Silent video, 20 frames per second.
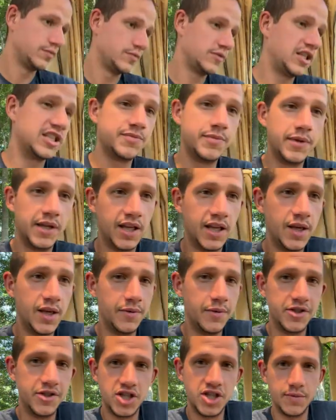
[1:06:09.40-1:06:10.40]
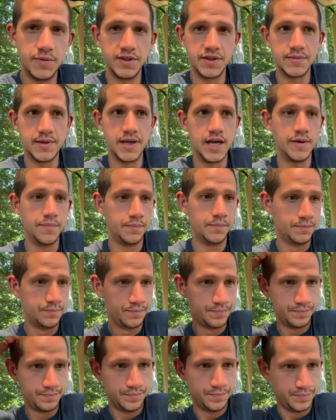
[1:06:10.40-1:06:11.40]
Gives me the heebie-jeebies, man.
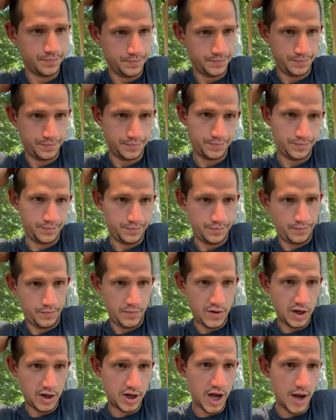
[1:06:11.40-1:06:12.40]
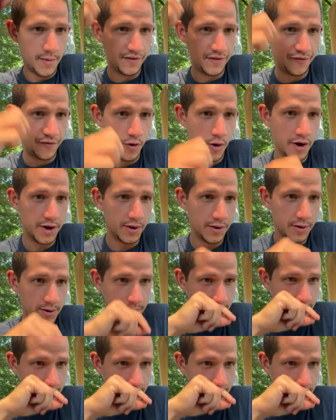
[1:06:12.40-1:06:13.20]
They're coming for you.